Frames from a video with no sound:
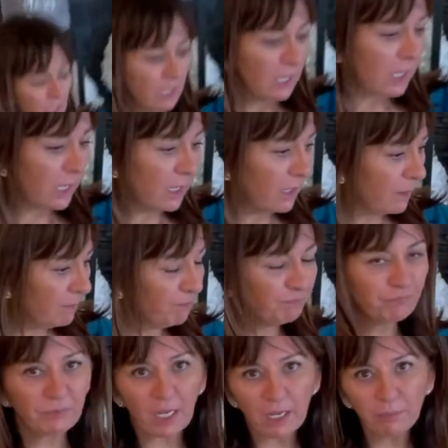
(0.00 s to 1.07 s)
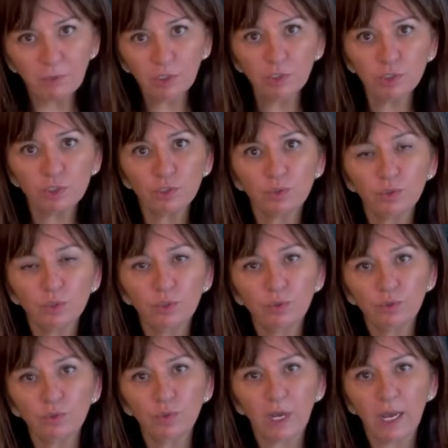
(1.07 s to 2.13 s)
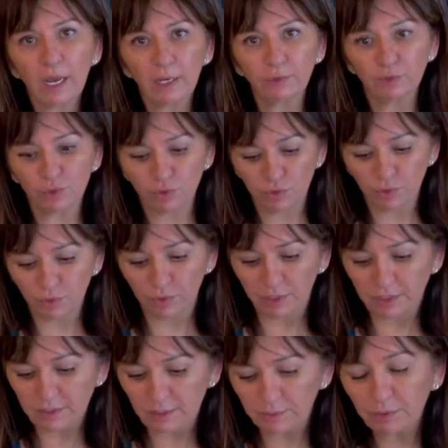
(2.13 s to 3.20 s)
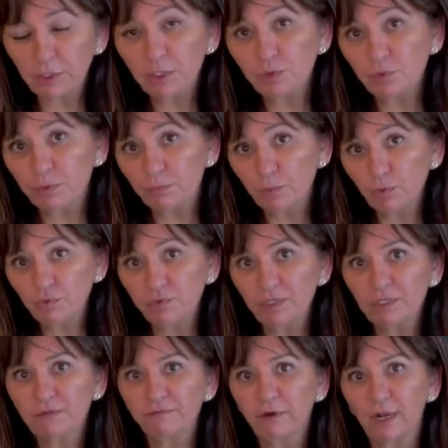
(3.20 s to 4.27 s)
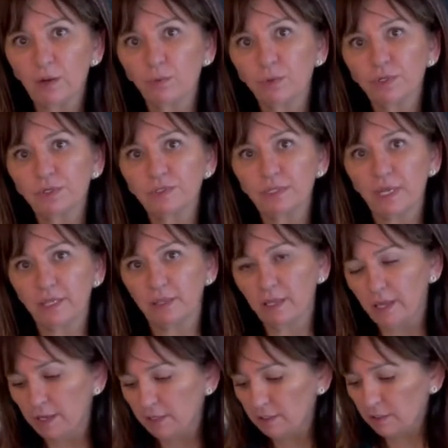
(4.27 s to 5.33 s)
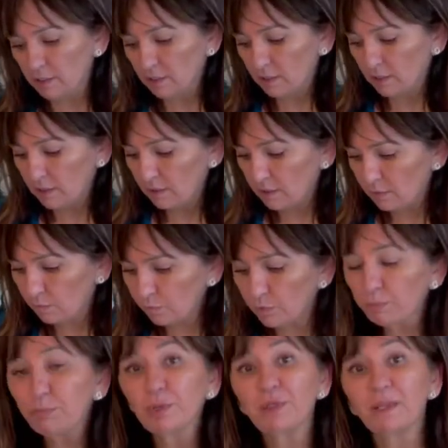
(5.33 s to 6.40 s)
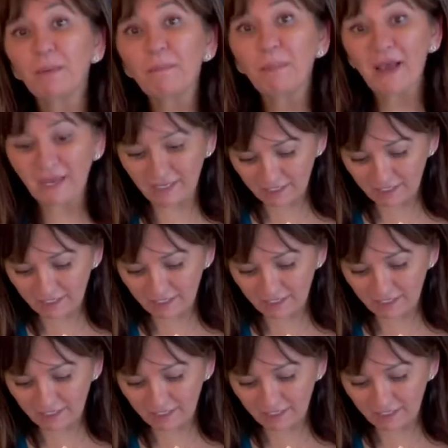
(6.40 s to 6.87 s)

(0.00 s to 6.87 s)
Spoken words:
I'm going to show you how to do this. I'm going to remove these flowers and then we'll put them back